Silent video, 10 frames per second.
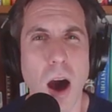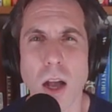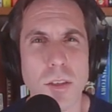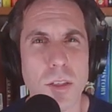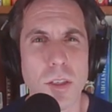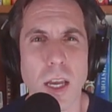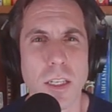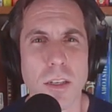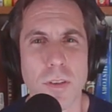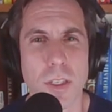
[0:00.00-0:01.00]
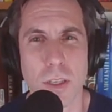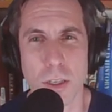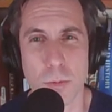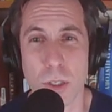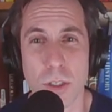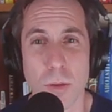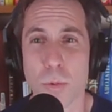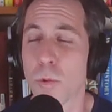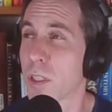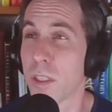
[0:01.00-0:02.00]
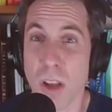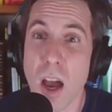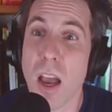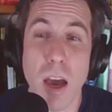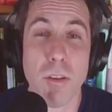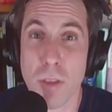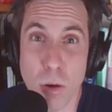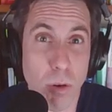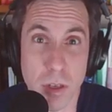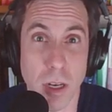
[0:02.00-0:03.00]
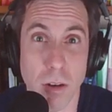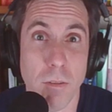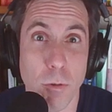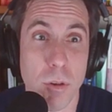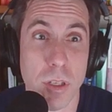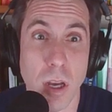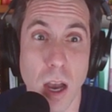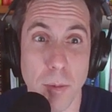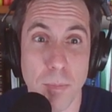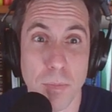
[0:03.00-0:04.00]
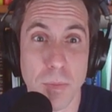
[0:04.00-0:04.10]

unscientific salesmanship was not out of the ordinary for the time.